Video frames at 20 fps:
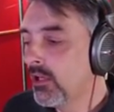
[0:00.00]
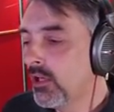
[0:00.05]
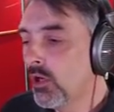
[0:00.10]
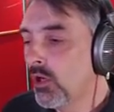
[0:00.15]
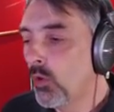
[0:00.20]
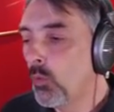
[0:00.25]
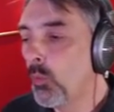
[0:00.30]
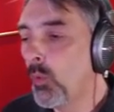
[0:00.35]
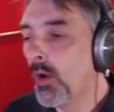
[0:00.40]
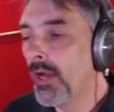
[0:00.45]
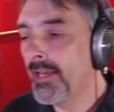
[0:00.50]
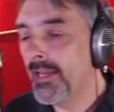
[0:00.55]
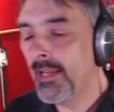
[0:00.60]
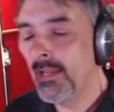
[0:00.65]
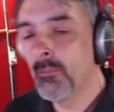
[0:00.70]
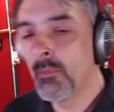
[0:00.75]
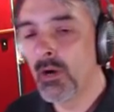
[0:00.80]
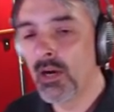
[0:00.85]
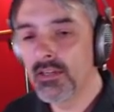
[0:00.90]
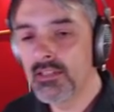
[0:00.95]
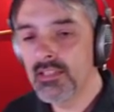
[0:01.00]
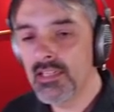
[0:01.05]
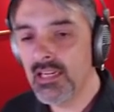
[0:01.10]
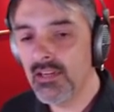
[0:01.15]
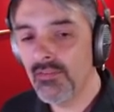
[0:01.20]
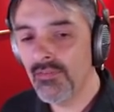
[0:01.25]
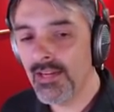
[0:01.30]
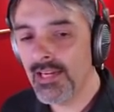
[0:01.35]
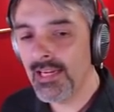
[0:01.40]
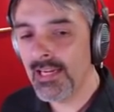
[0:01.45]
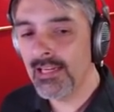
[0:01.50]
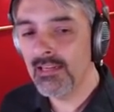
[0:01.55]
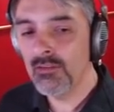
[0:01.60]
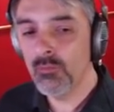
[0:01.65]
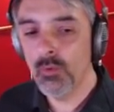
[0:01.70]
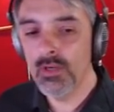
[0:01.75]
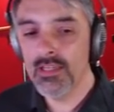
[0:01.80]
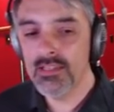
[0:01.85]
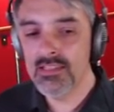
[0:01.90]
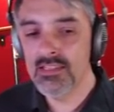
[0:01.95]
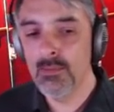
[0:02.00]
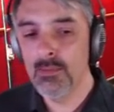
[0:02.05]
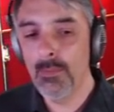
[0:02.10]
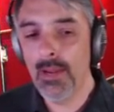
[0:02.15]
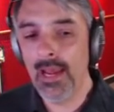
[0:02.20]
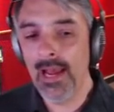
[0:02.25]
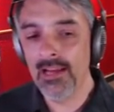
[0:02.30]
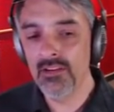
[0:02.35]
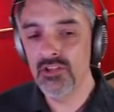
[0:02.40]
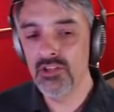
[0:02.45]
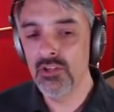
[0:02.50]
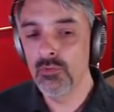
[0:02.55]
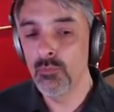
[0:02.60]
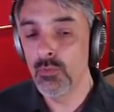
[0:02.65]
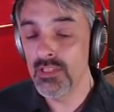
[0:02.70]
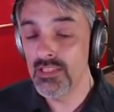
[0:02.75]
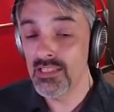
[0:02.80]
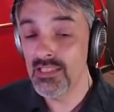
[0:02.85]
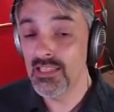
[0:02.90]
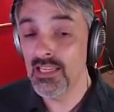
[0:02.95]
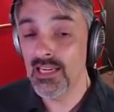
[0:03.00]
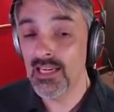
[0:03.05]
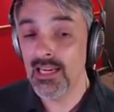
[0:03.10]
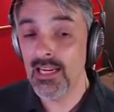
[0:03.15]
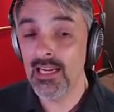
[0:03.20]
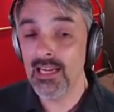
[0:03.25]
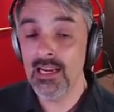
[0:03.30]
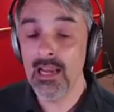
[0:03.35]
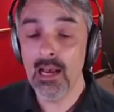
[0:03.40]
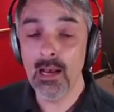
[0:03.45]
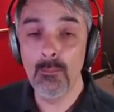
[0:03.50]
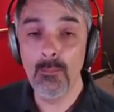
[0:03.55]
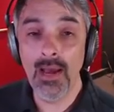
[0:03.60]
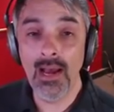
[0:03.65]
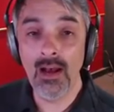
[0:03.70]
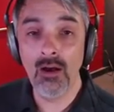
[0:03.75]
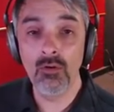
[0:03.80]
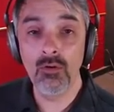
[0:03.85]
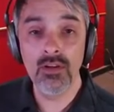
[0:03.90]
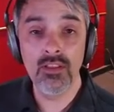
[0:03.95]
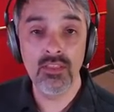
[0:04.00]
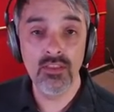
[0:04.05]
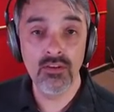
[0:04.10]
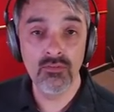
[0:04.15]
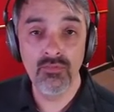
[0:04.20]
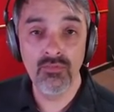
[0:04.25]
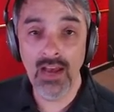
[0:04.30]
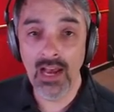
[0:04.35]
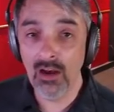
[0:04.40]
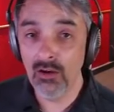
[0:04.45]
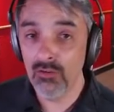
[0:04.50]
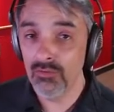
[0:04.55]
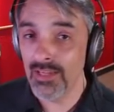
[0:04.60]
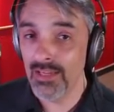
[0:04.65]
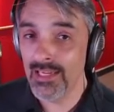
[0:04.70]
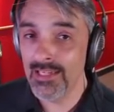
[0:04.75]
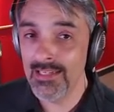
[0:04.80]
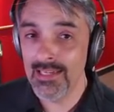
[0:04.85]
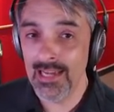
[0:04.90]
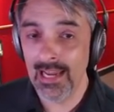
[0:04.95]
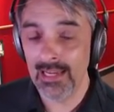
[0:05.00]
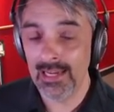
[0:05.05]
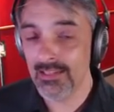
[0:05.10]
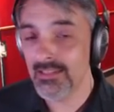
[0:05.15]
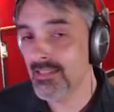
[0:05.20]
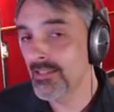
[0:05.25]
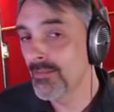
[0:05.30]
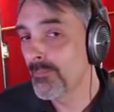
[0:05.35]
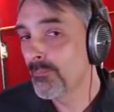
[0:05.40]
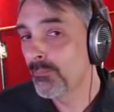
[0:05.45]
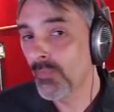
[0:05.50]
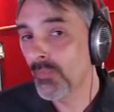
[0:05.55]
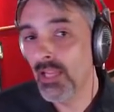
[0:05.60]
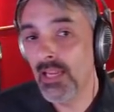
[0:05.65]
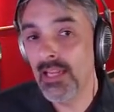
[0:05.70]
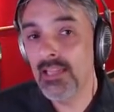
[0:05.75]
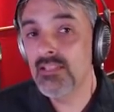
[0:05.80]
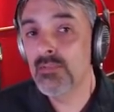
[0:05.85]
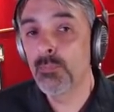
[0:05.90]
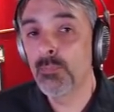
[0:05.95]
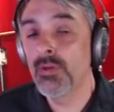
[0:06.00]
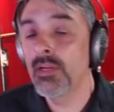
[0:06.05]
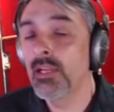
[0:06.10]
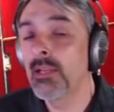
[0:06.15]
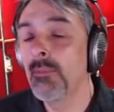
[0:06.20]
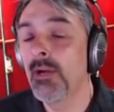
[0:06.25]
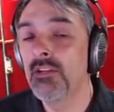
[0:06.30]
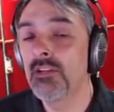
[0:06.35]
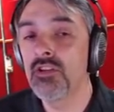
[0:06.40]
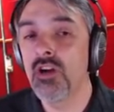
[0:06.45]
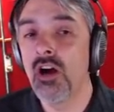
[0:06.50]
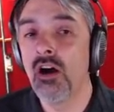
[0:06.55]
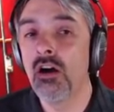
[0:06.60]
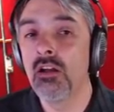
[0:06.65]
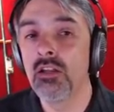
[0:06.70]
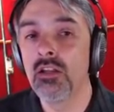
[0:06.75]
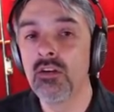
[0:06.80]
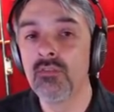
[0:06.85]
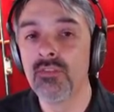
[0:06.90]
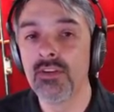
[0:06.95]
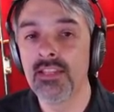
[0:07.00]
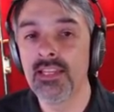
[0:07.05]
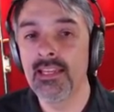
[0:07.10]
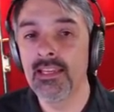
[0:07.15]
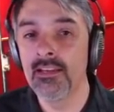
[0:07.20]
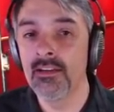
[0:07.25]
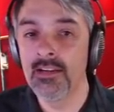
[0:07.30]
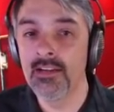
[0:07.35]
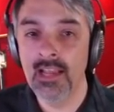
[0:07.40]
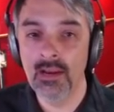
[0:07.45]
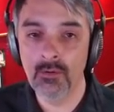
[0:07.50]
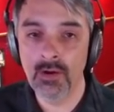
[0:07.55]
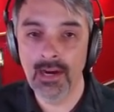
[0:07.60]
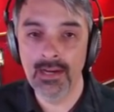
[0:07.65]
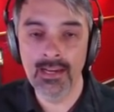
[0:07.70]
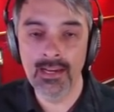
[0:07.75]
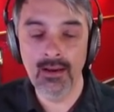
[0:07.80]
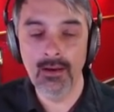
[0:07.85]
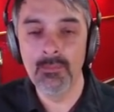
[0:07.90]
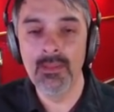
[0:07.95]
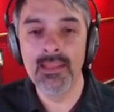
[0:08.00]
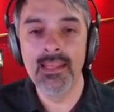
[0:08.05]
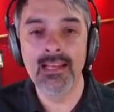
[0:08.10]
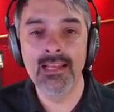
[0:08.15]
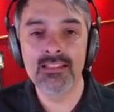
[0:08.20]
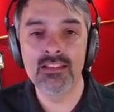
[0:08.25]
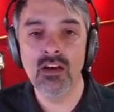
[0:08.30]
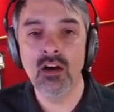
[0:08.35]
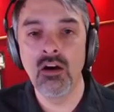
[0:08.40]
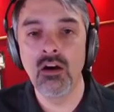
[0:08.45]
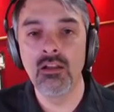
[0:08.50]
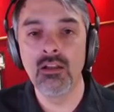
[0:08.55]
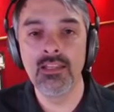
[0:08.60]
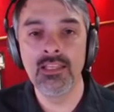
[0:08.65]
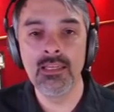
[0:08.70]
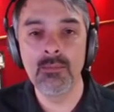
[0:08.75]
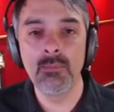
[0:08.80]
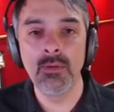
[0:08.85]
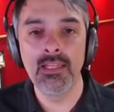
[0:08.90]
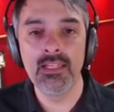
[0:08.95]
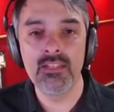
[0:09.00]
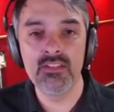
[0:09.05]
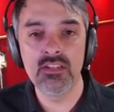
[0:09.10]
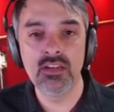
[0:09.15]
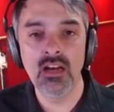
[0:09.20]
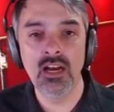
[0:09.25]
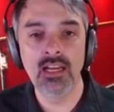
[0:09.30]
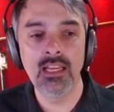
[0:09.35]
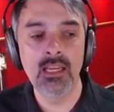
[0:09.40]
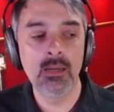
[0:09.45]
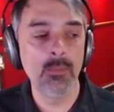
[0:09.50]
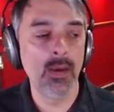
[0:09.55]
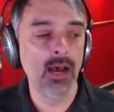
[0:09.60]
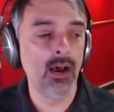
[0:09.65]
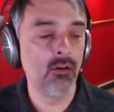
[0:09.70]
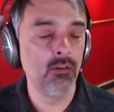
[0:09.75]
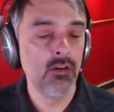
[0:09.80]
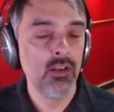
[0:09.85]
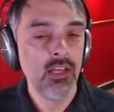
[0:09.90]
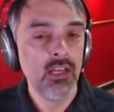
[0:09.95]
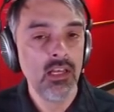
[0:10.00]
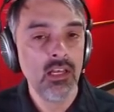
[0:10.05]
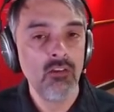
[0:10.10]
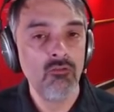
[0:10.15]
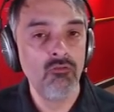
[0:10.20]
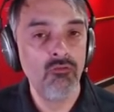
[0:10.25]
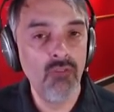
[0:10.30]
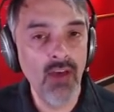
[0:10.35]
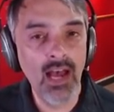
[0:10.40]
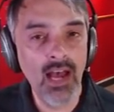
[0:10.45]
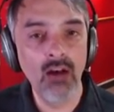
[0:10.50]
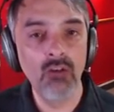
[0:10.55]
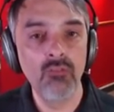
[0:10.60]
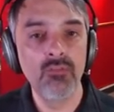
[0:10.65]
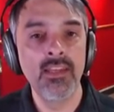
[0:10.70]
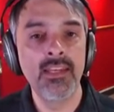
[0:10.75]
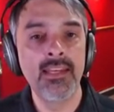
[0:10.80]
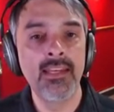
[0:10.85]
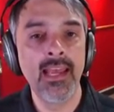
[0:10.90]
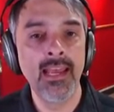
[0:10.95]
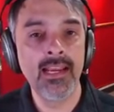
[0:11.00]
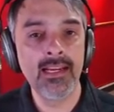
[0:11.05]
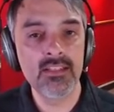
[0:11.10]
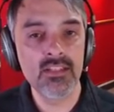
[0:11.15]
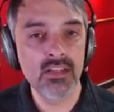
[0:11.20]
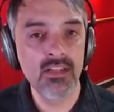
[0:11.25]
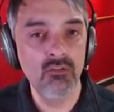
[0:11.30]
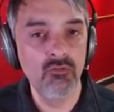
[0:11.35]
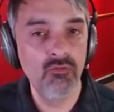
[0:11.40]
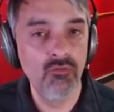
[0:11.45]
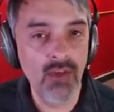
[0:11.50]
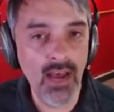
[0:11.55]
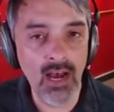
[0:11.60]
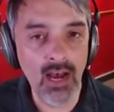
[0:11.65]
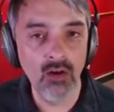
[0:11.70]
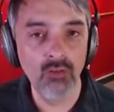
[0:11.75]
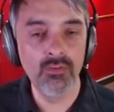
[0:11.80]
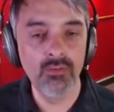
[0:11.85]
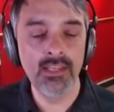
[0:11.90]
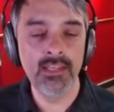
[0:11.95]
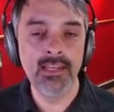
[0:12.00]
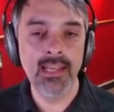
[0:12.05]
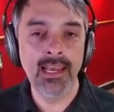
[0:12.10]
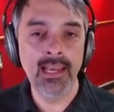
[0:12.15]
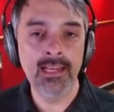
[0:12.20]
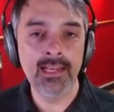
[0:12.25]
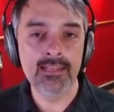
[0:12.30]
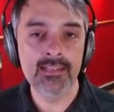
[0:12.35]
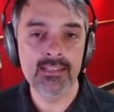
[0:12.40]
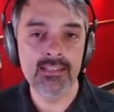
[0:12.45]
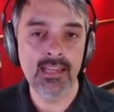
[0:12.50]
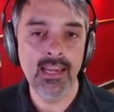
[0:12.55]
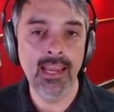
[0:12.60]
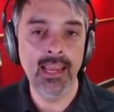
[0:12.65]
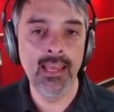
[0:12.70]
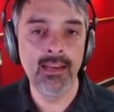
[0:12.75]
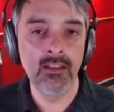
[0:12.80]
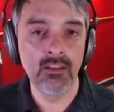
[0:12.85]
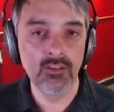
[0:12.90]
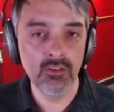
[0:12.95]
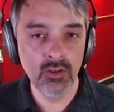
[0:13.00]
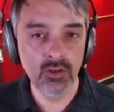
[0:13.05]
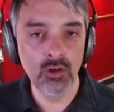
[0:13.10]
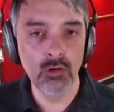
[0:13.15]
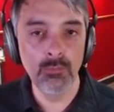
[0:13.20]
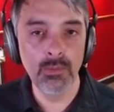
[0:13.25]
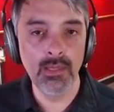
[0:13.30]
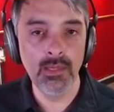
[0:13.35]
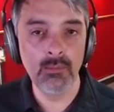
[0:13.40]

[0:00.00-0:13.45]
what M R T V, what Sebastian was thinking about the Valve Index. It's pretty much all over the internet right now. I mean, that's all anybody's talking about. Valve Index, Valve Index, and a little bit